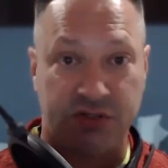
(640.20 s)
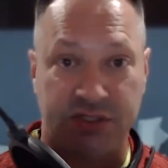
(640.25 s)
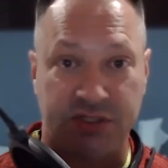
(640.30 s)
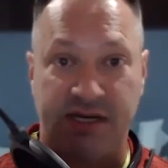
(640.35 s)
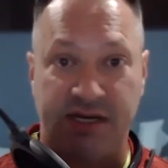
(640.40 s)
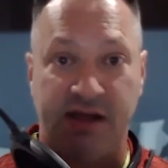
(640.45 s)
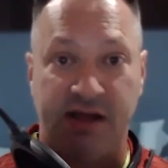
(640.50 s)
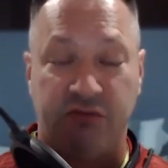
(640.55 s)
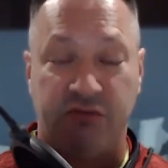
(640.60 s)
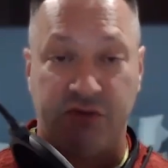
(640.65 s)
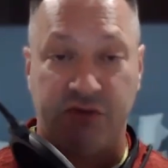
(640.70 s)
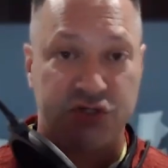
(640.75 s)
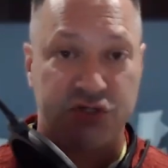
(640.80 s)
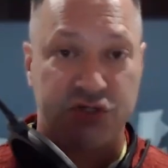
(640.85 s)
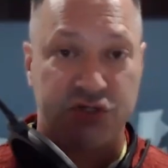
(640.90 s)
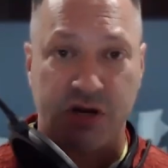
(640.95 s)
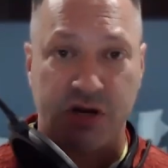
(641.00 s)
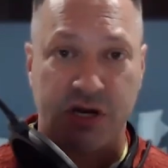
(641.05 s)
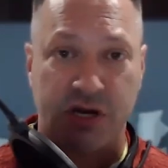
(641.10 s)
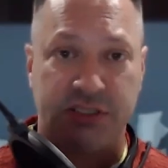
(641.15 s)
style
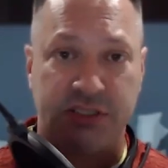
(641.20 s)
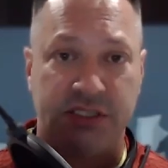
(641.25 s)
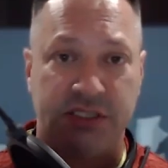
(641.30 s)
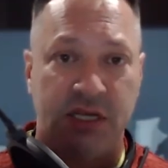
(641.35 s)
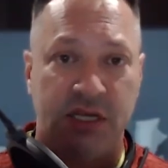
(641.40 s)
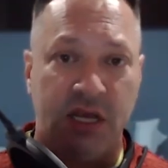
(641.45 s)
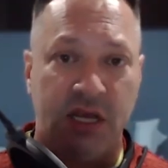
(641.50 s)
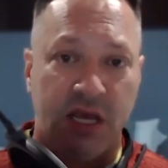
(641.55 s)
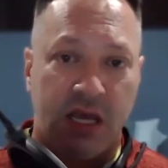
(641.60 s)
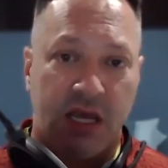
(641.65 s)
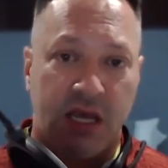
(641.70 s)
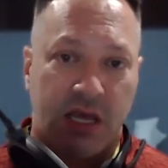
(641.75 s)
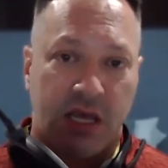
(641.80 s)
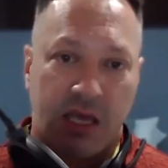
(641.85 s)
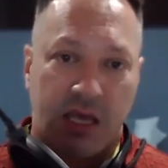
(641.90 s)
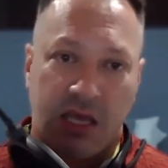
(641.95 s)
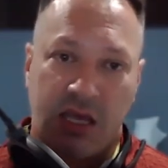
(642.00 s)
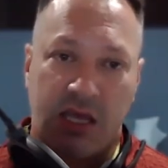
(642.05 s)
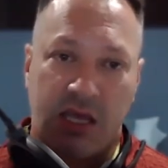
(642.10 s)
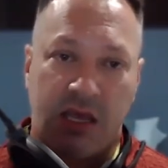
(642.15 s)
restaurants,
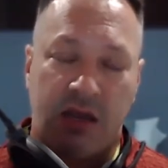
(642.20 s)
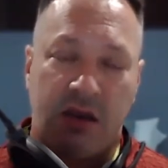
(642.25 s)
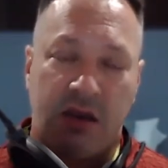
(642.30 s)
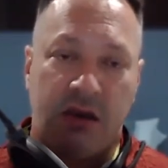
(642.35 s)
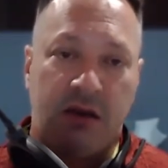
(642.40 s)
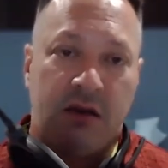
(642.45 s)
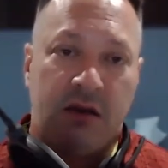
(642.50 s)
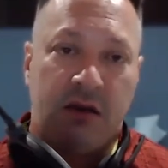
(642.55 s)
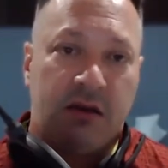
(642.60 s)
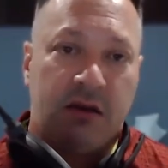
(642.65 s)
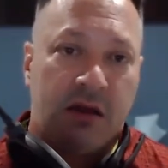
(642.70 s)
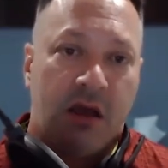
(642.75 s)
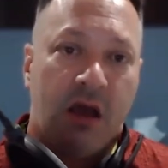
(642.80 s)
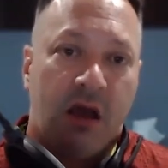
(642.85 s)
and